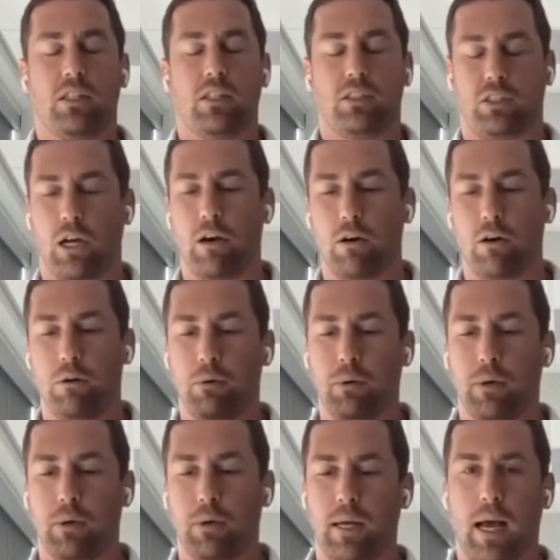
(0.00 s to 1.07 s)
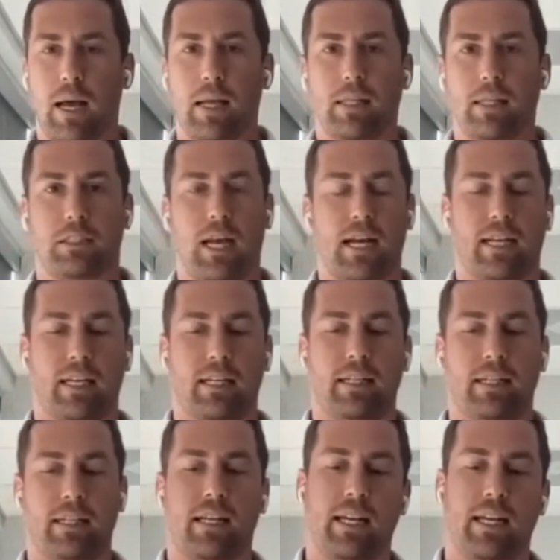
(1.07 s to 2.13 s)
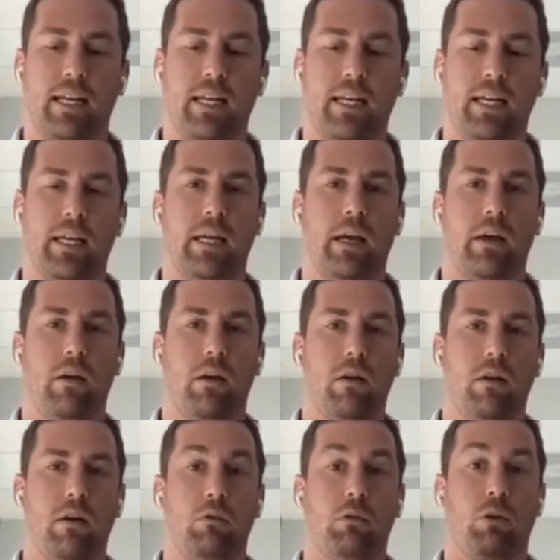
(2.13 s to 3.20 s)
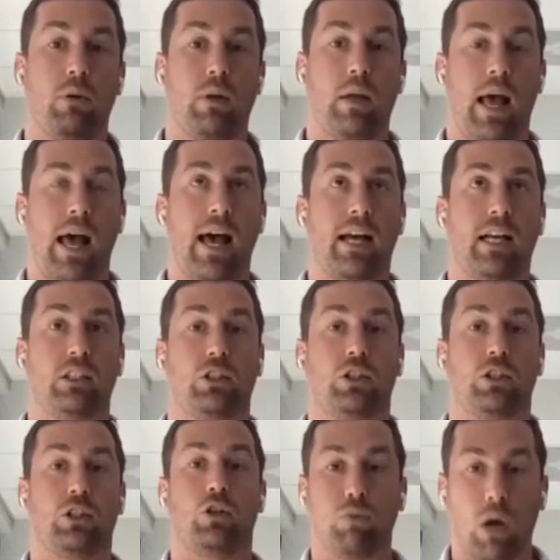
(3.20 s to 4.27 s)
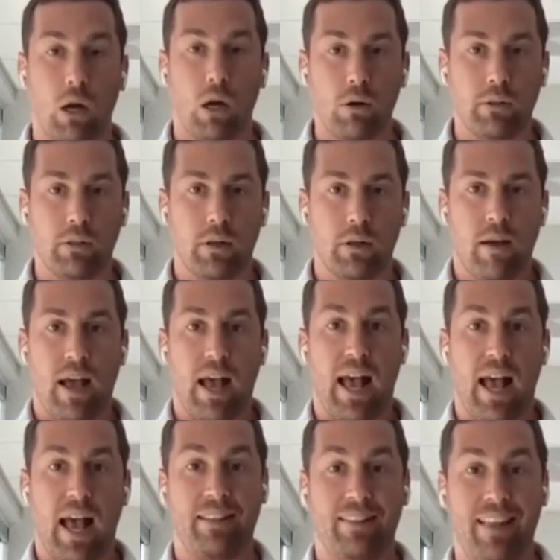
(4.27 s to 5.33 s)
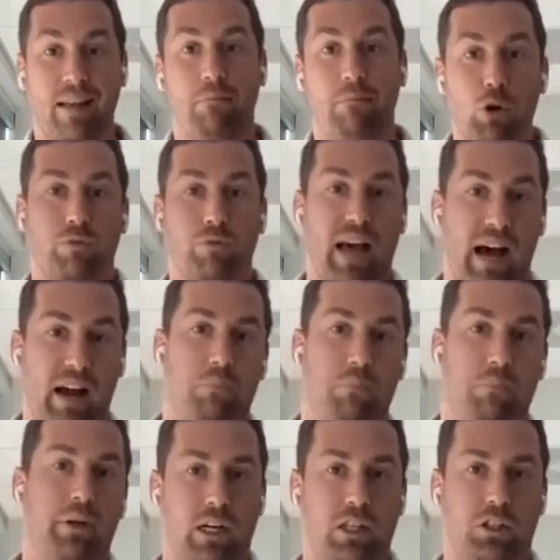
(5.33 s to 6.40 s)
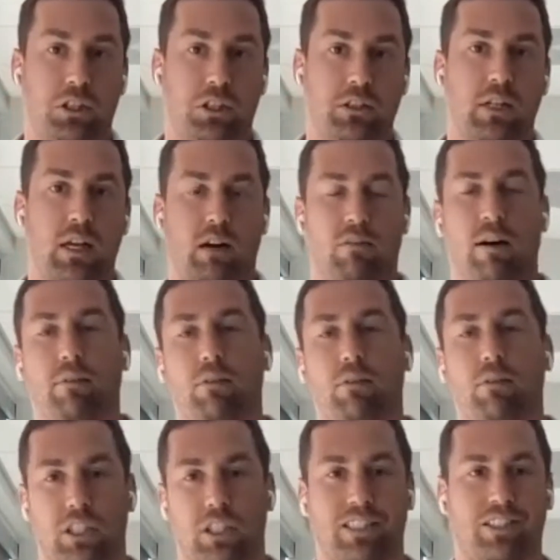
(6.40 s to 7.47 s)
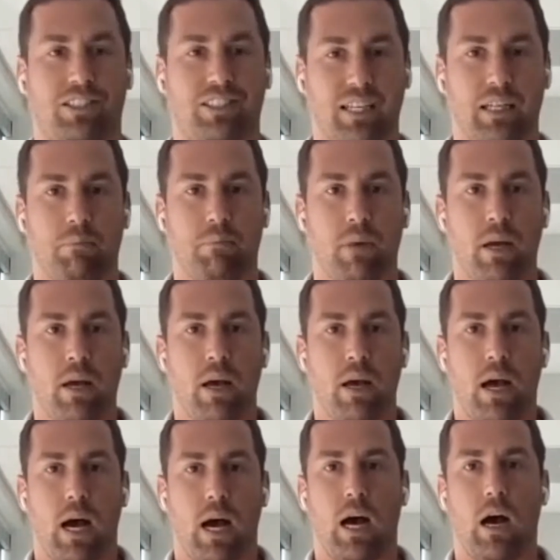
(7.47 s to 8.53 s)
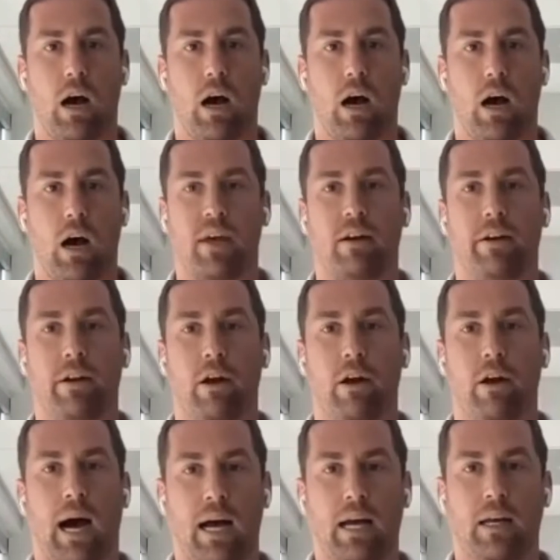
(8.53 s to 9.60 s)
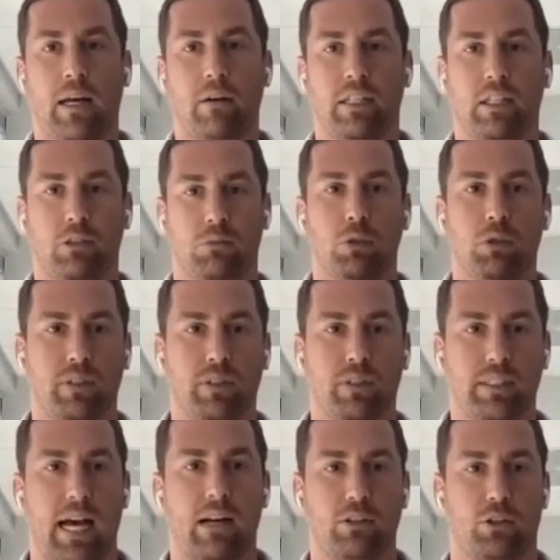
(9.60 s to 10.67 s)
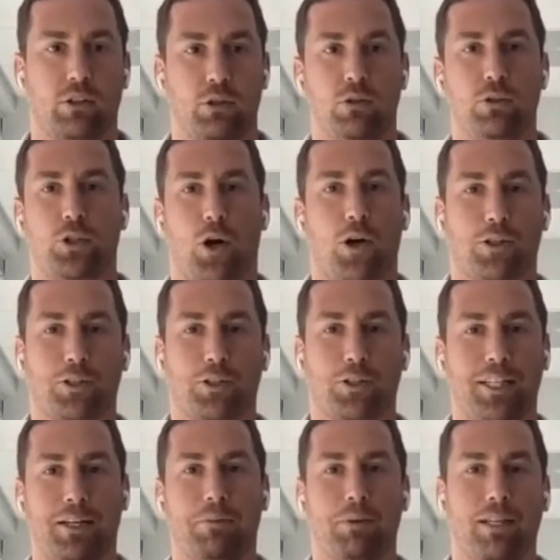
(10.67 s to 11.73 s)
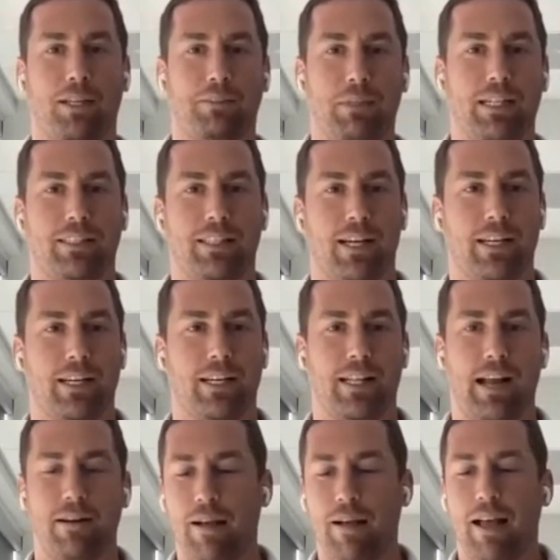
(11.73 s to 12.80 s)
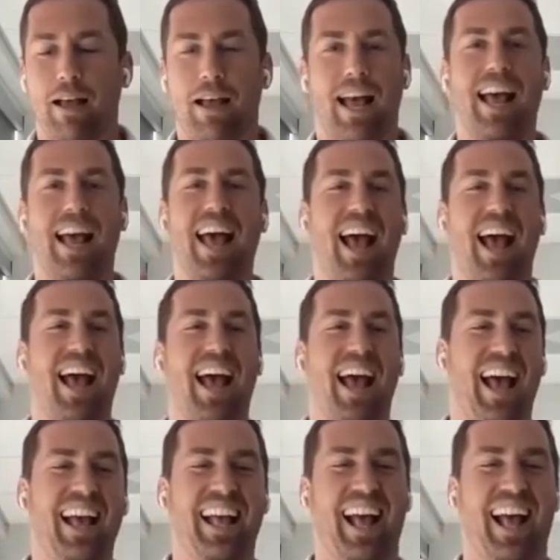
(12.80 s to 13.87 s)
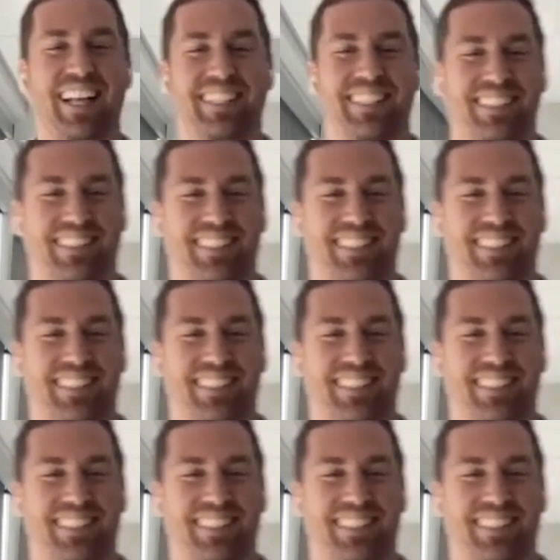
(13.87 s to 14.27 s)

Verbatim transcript: So, second, he has grown and then moved out of production, a level six team uh, up there in Ohio, and he's moving down to Charleston. He didn't want me to tell you that.